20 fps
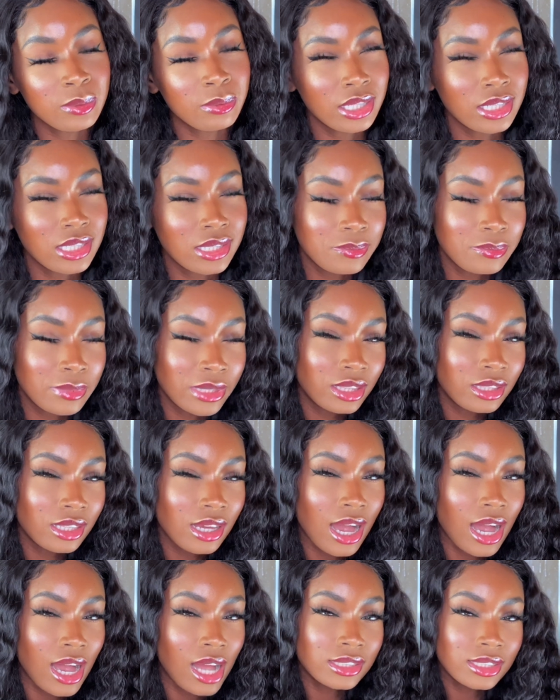but it's been the
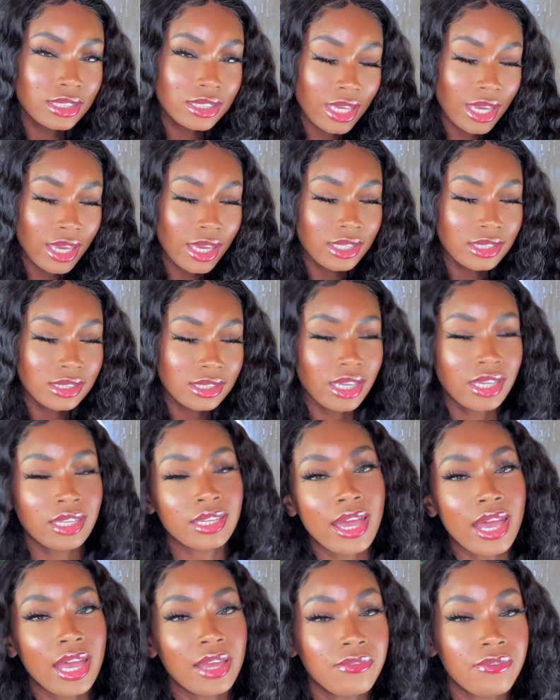holidays and I
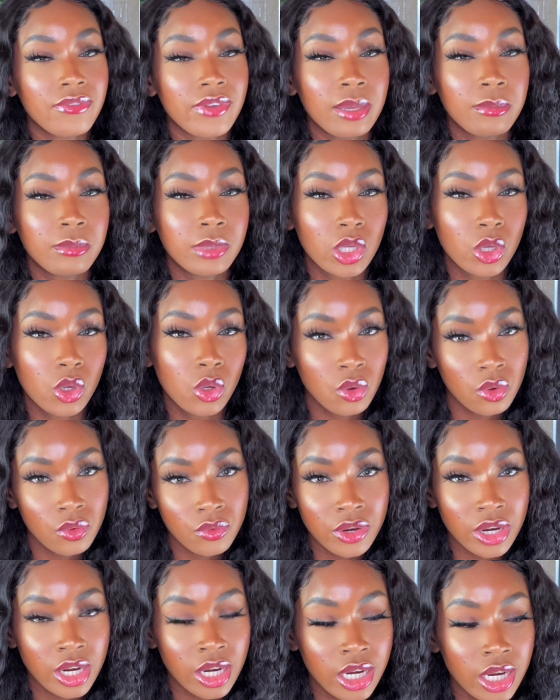had family
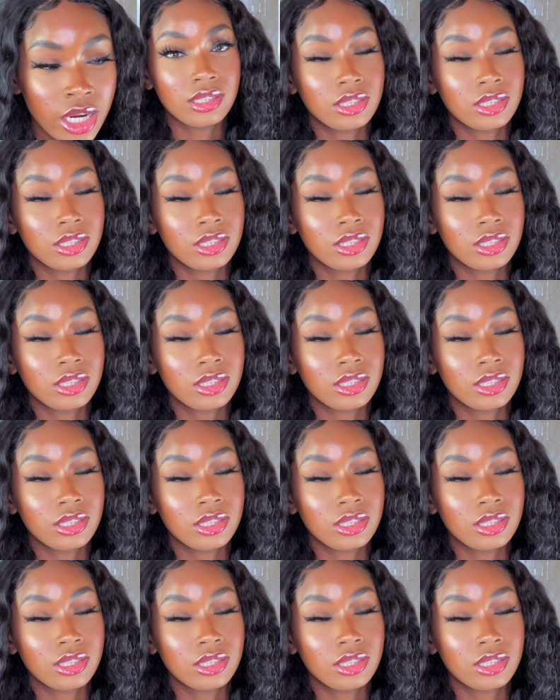over.